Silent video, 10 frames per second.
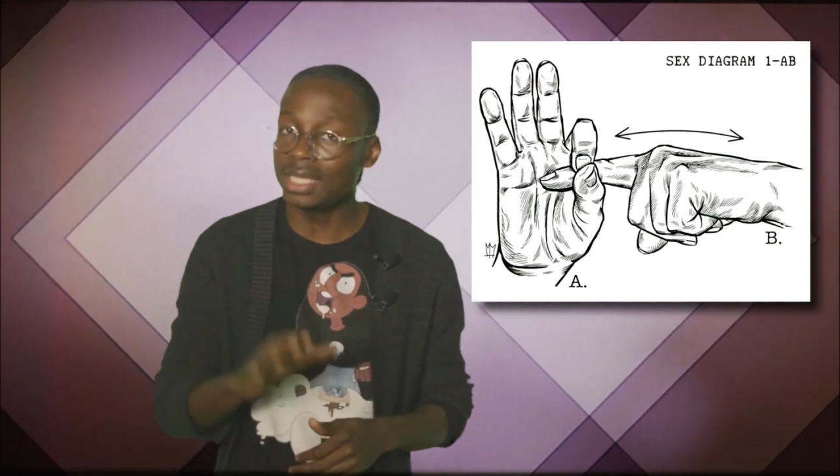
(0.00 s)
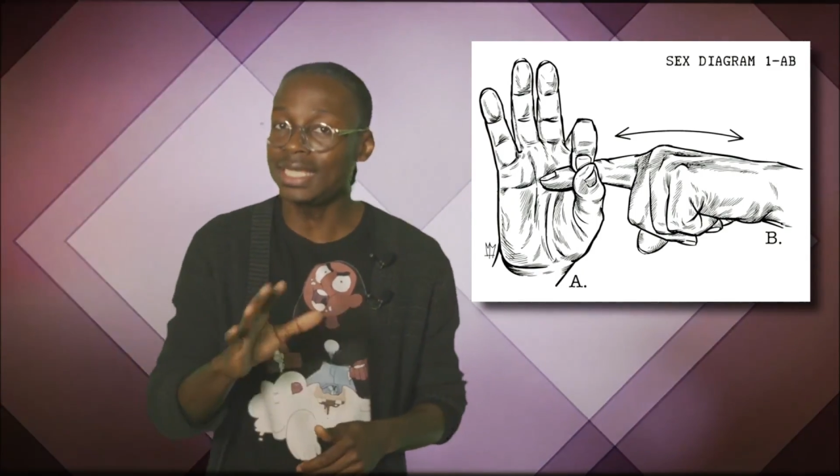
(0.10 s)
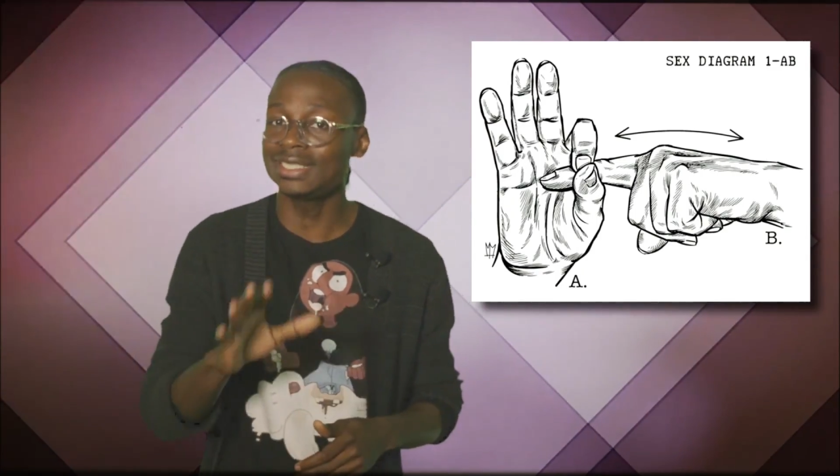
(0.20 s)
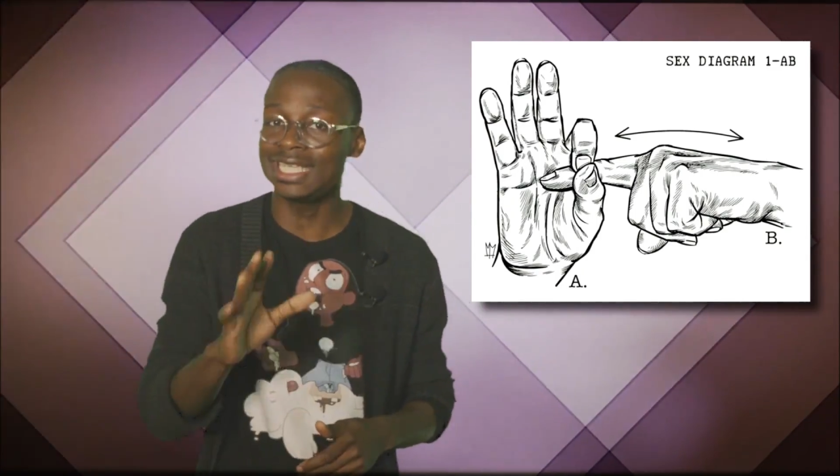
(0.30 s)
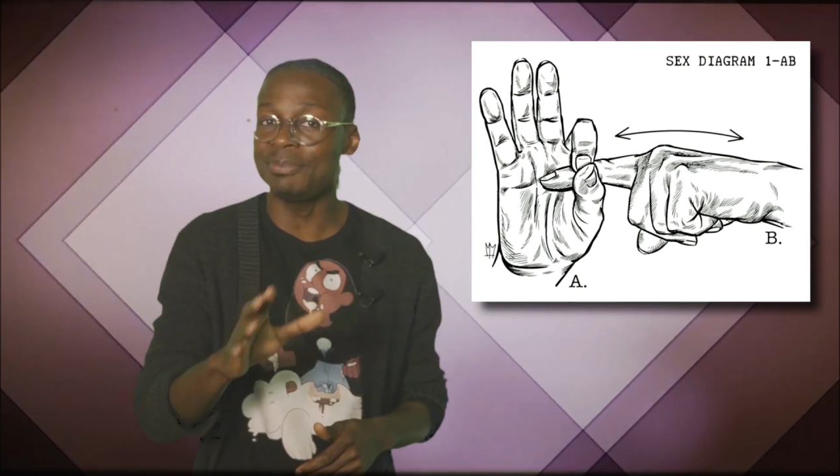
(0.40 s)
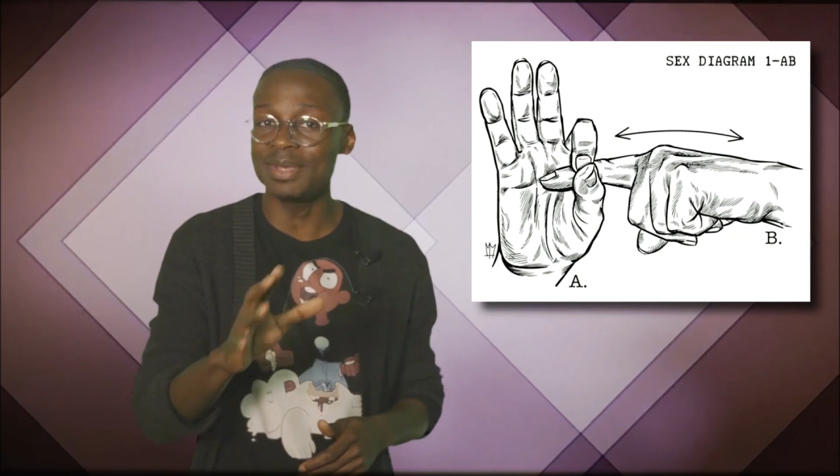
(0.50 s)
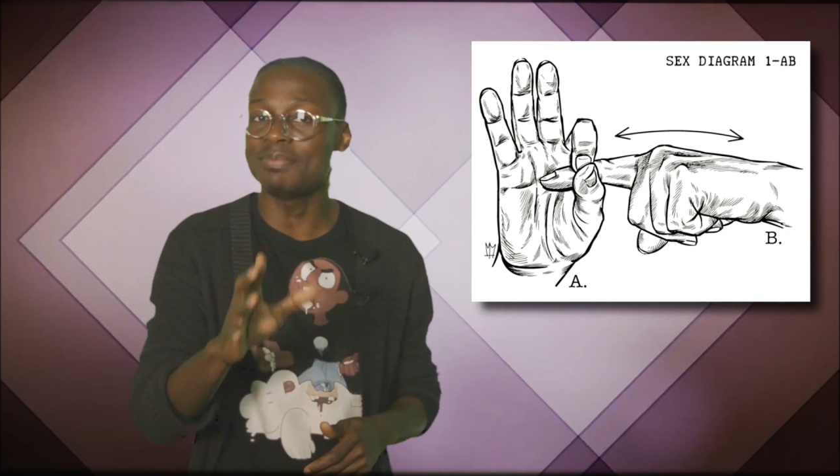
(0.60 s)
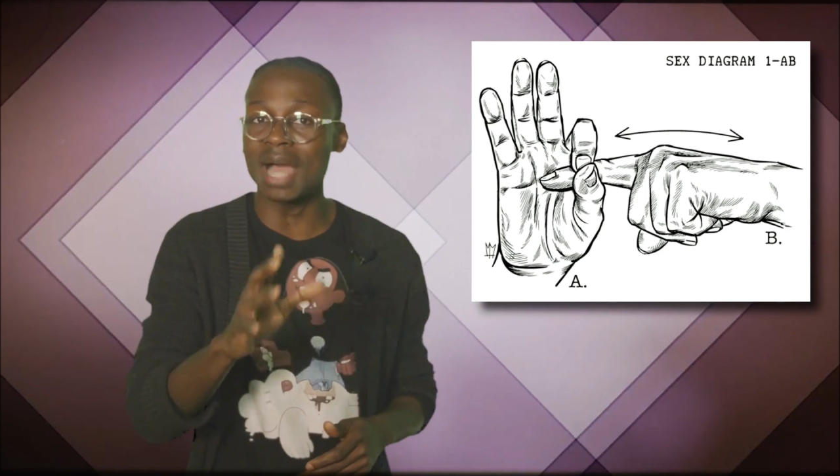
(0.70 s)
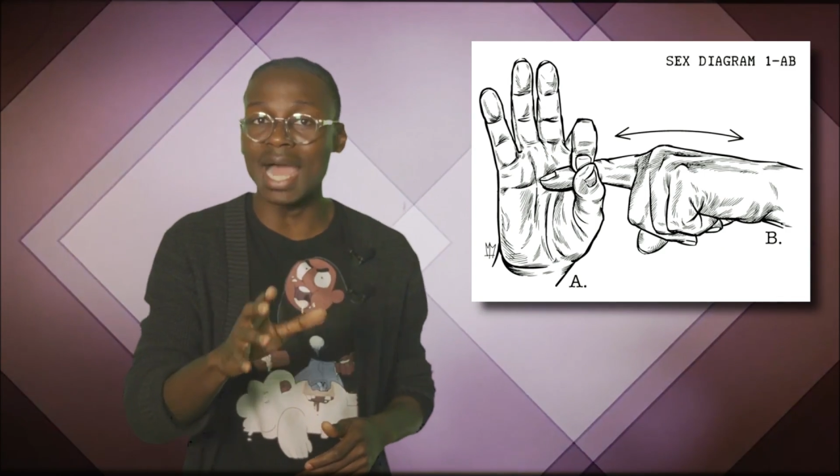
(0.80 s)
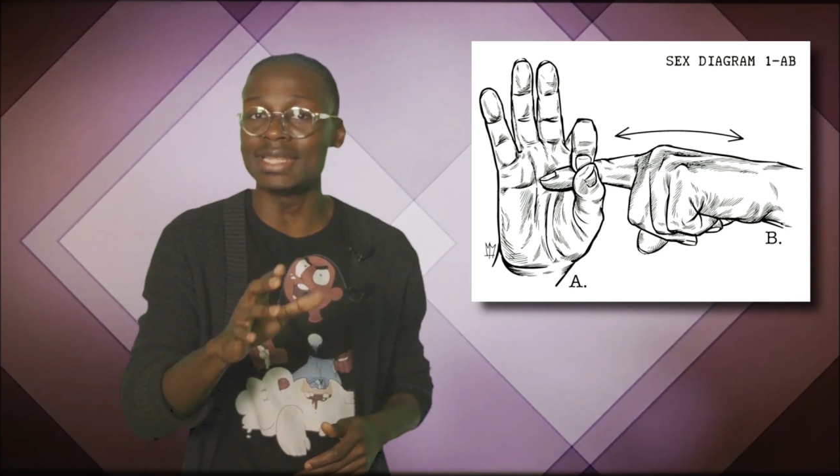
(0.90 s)
let's keep
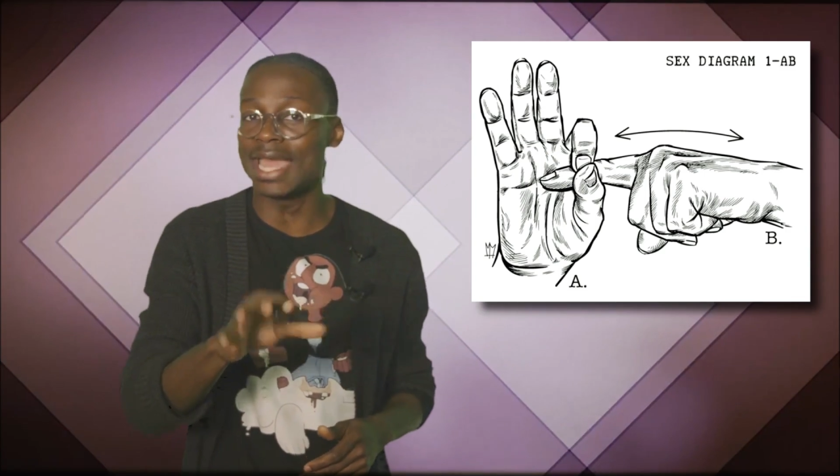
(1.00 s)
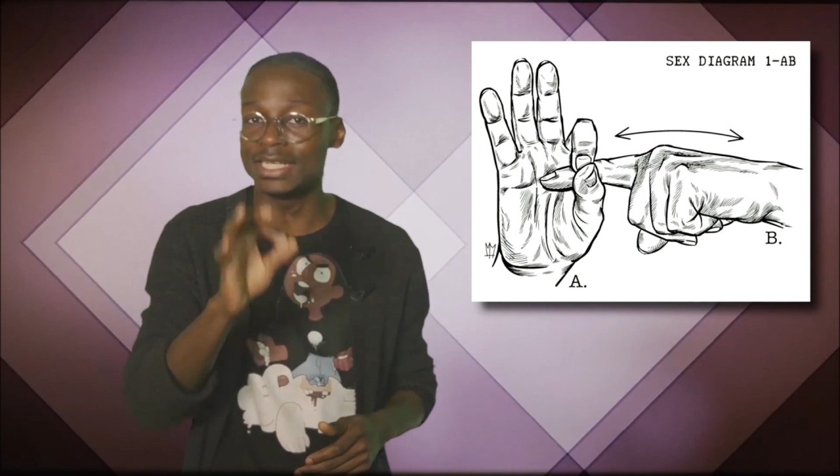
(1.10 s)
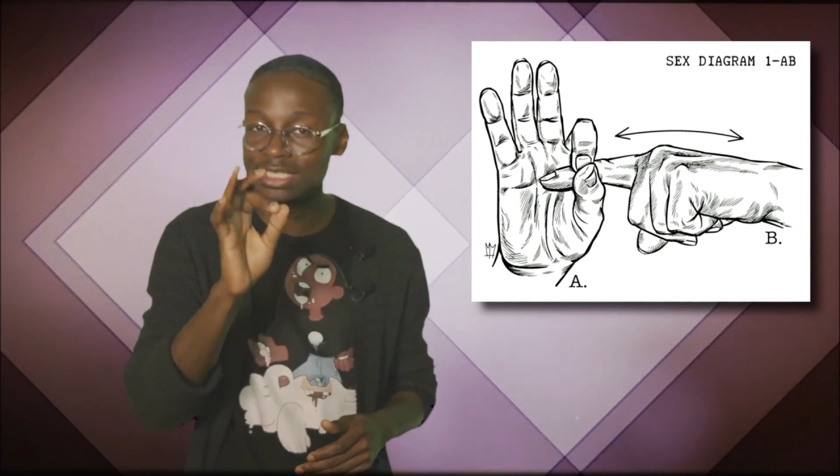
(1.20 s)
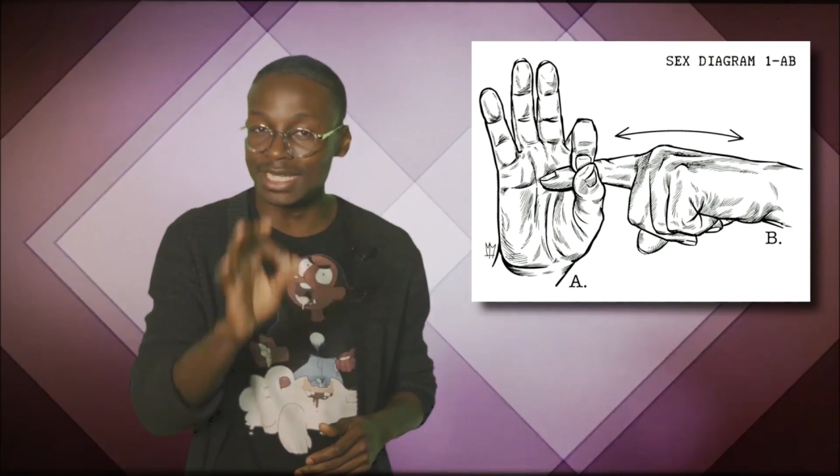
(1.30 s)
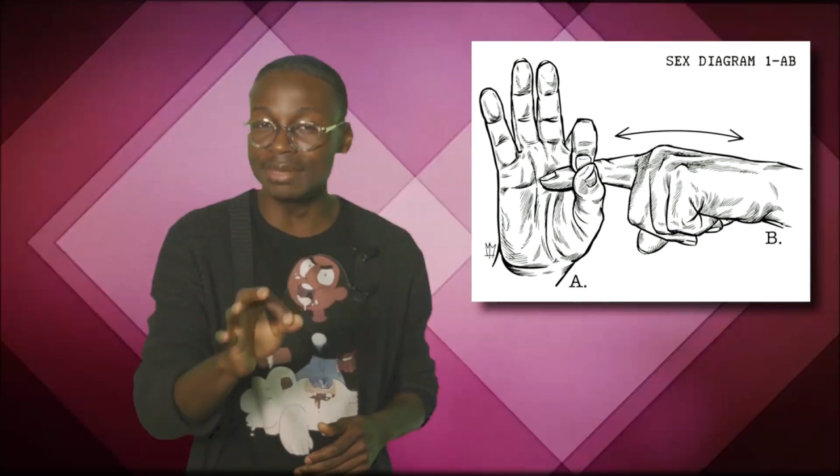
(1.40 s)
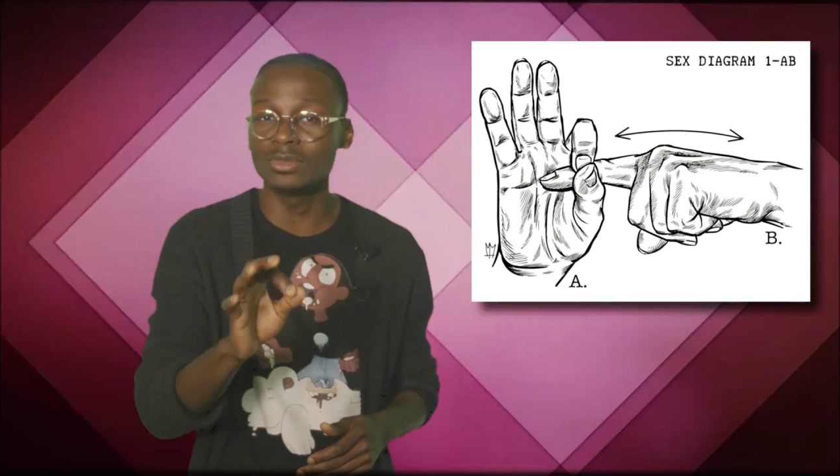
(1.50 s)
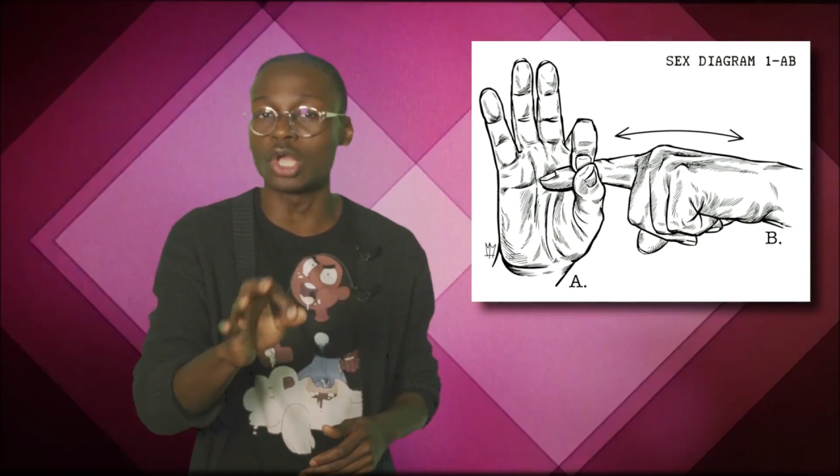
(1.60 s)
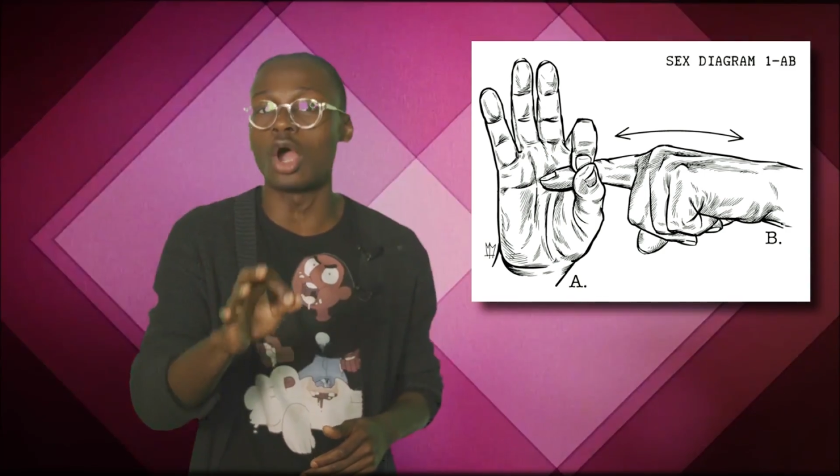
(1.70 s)
in mind that gems